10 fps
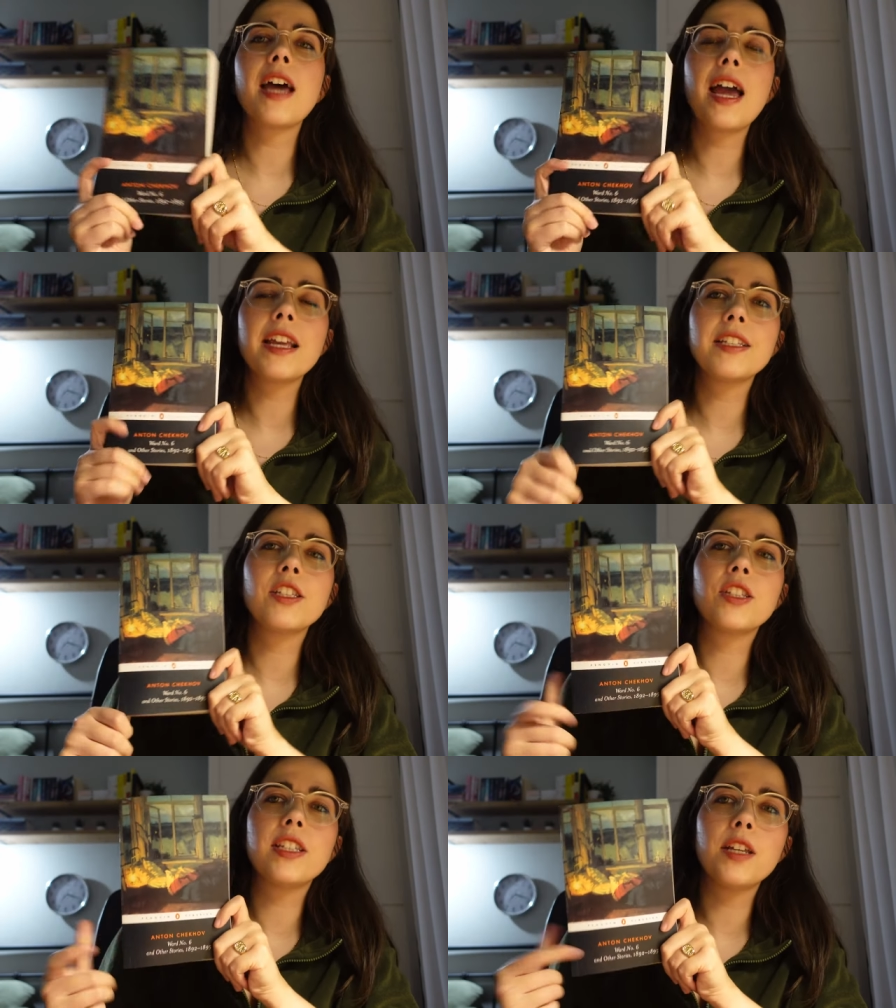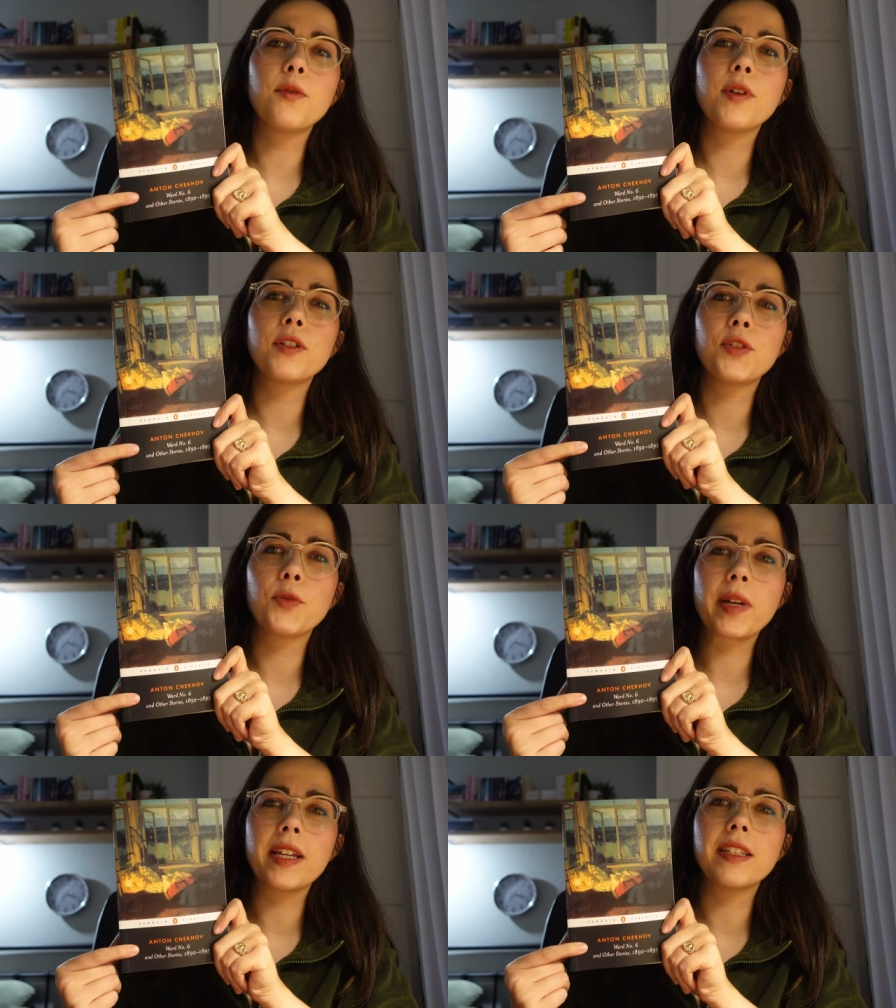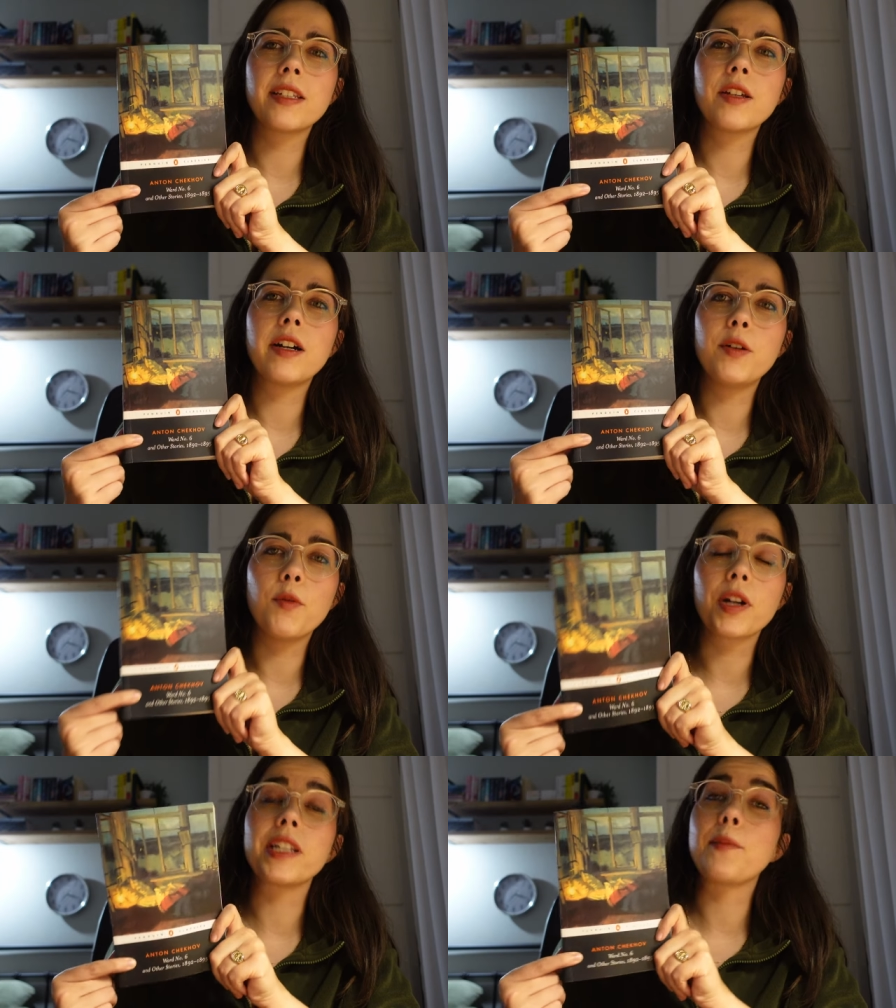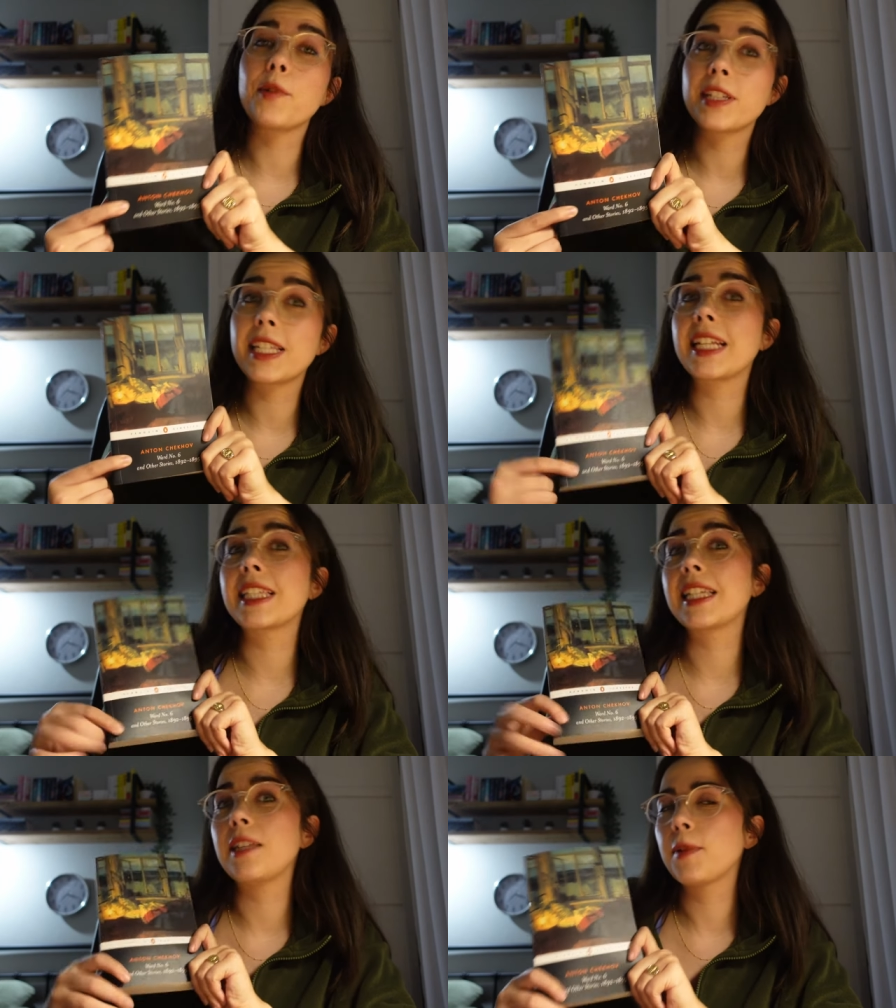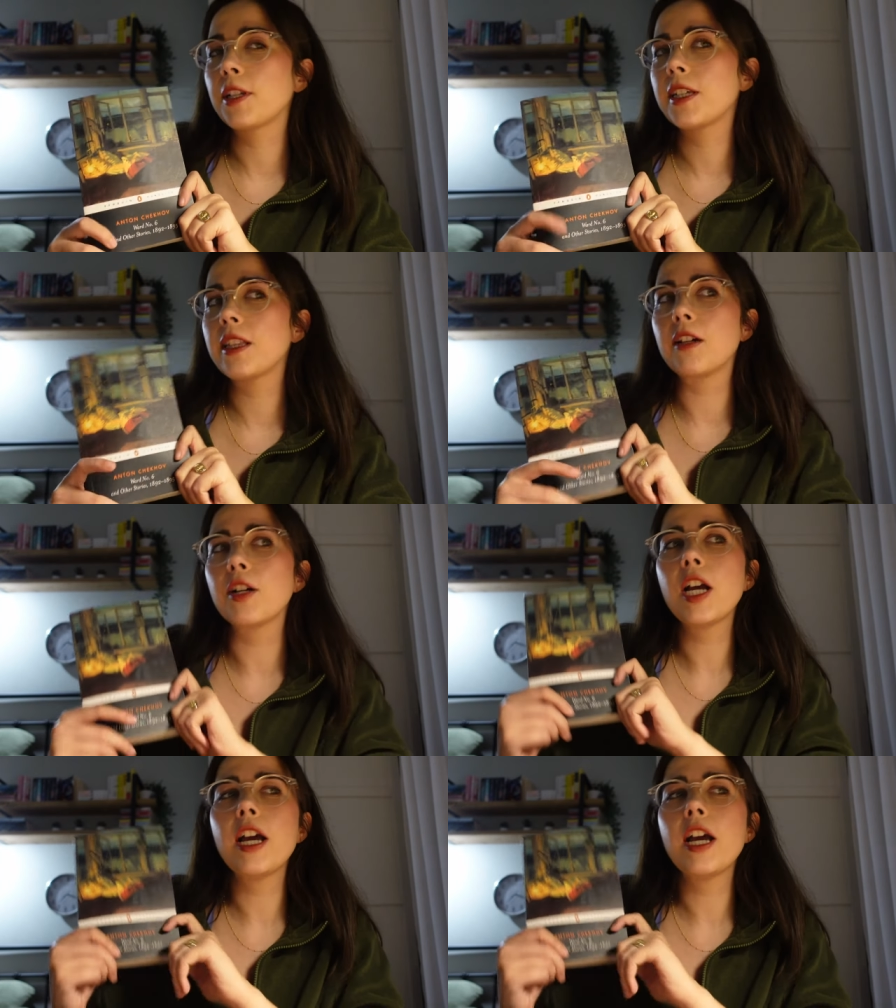I did want to read Ward number 6 in particular,